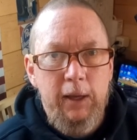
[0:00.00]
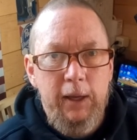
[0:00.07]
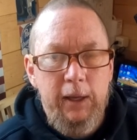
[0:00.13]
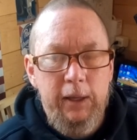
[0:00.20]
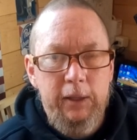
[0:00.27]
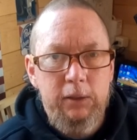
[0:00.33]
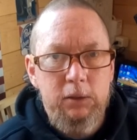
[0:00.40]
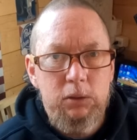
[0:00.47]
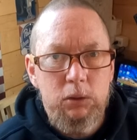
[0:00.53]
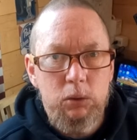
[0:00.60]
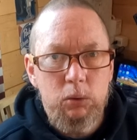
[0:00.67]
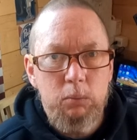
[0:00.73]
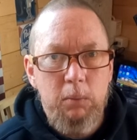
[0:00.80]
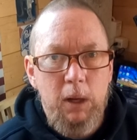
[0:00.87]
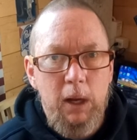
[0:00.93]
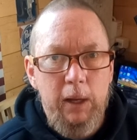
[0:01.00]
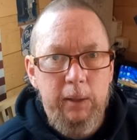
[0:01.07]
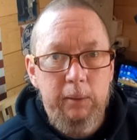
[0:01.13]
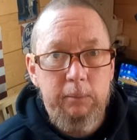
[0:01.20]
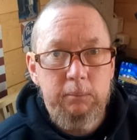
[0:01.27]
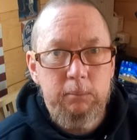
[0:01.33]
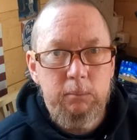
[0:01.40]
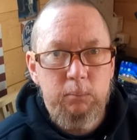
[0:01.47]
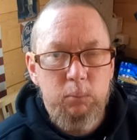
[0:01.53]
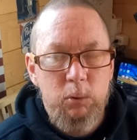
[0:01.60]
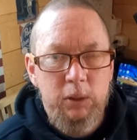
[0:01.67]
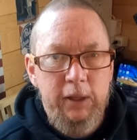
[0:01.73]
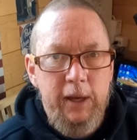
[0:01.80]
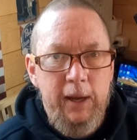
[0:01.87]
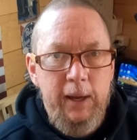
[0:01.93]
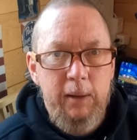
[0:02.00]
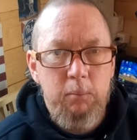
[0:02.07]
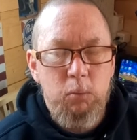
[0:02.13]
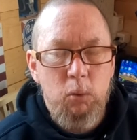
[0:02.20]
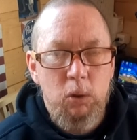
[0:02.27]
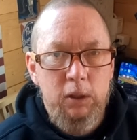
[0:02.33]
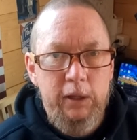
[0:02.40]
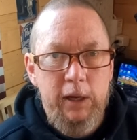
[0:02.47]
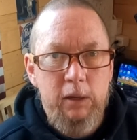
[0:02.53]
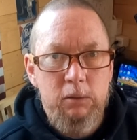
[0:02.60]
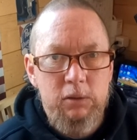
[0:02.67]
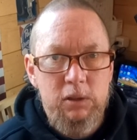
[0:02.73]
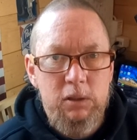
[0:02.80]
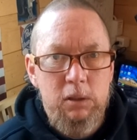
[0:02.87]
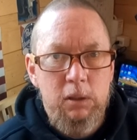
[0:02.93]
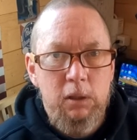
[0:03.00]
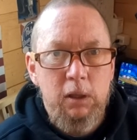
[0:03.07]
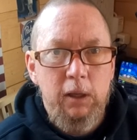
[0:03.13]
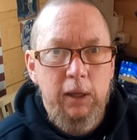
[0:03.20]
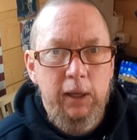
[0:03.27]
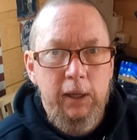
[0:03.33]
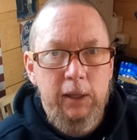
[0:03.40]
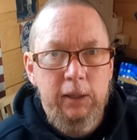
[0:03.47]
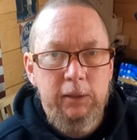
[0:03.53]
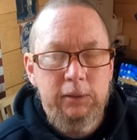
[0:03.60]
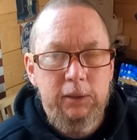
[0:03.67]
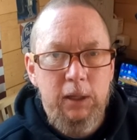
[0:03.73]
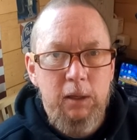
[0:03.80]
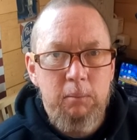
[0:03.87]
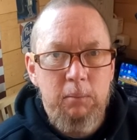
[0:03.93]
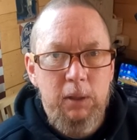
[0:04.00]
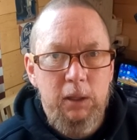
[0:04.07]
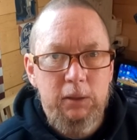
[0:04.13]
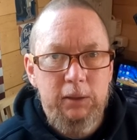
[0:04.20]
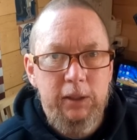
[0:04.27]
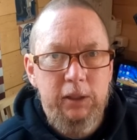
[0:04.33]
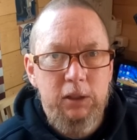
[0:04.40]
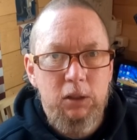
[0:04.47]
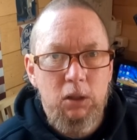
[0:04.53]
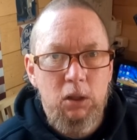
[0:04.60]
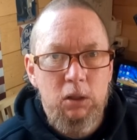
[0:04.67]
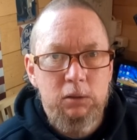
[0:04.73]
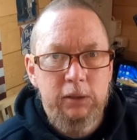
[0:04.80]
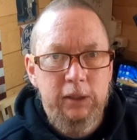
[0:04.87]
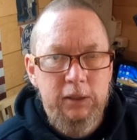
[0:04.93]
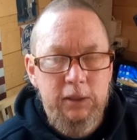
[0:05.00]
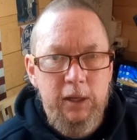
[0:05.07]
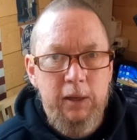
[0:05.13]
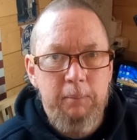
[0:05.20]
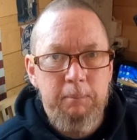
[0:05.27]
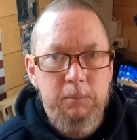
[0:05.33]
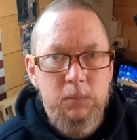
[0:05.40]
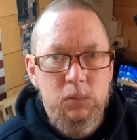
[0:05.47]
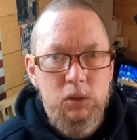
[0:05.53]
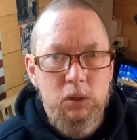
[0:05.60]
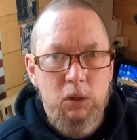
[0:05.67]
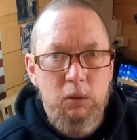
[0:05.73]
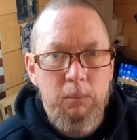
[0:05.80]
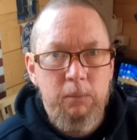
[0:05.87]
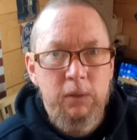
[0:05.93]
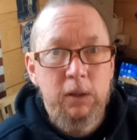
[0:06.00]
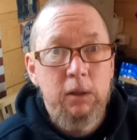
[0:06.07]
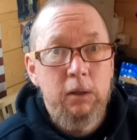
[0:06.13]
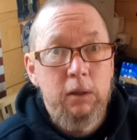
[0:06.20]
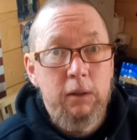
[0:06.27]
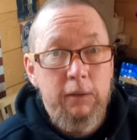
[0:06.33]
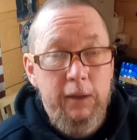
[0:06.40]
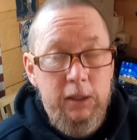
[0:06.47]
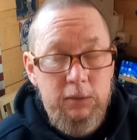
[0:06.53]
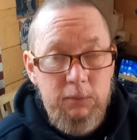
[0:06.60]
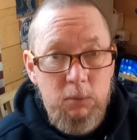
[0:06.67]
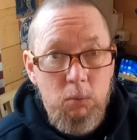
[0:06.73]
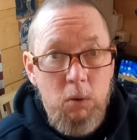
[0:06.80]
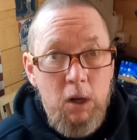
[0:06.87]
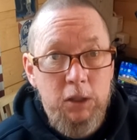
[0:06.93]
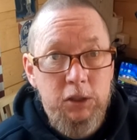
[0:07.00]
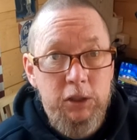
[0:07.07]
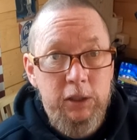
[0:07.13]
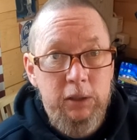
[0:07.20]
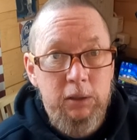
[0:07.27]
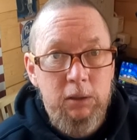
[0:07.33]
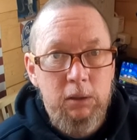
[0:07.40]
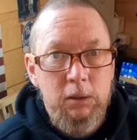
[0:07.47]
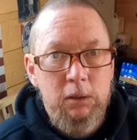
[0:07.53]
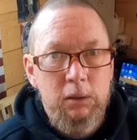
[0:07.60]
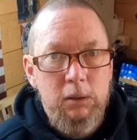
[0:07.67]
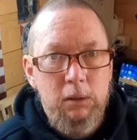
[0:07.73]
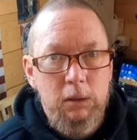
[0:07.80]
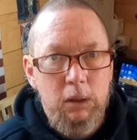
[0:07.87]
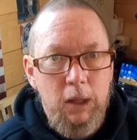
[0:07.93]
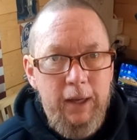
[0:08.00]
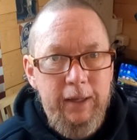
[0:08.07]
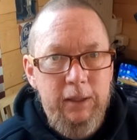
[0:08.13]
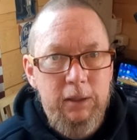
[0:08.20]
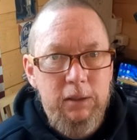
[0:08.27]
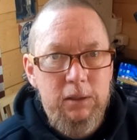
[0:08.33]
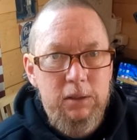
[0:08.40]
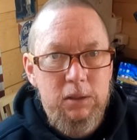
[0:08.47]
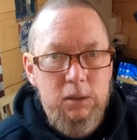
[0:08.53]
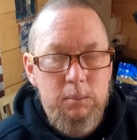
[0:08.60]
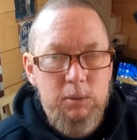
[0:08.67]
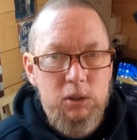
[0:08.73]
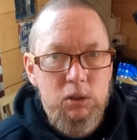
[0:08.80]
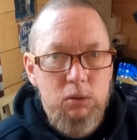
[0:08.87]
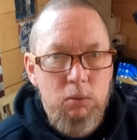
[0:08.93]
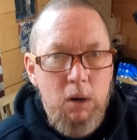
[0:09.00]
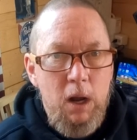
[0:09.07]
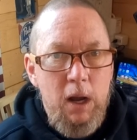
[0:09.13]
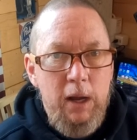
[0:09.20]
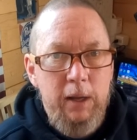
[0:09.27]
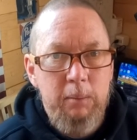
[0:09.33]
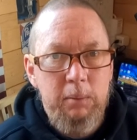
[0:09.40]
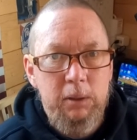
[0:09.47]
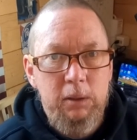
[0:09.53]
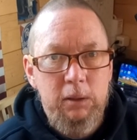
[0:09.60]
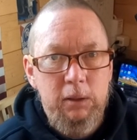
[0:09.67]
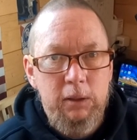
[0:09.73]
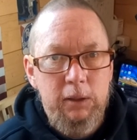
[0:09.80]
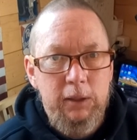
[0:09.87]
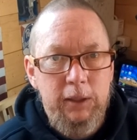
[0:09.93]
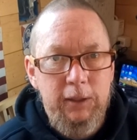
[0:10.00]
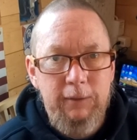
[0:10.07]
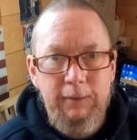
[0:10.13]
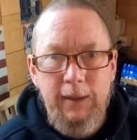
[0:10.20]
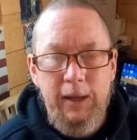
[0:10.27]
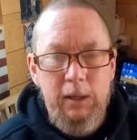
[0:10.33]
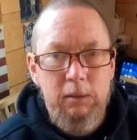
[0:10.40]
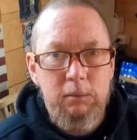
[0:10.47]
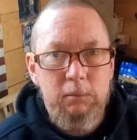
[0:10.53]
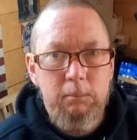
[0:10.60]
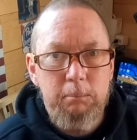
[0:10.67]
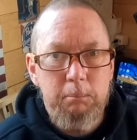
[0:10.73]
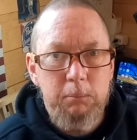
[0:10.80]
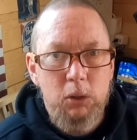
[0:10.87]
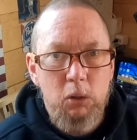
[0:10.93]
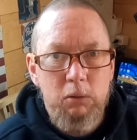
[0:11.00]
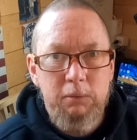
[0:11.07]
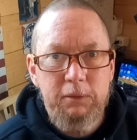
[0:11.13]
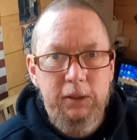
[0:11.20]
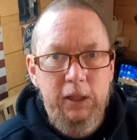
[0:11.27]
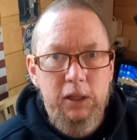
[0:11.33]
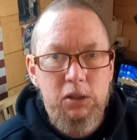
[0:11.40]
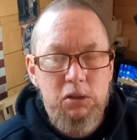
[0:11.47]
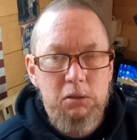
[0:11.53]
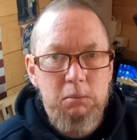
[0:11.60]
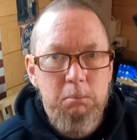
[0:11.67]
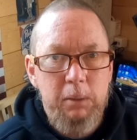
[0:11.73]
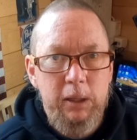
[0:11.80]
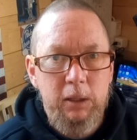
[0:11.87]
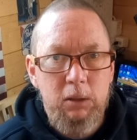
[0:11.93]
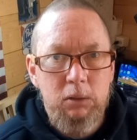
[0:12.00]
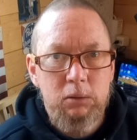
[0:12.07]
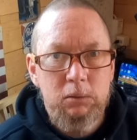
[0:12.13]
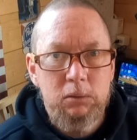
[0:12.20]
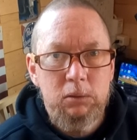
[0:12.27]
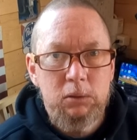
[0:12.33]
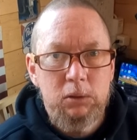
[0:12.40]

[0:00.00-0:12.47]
and do my prehab workouts, and I'll take you along next time. So, thanks for watching. Like, subscribe, hit that notification bell,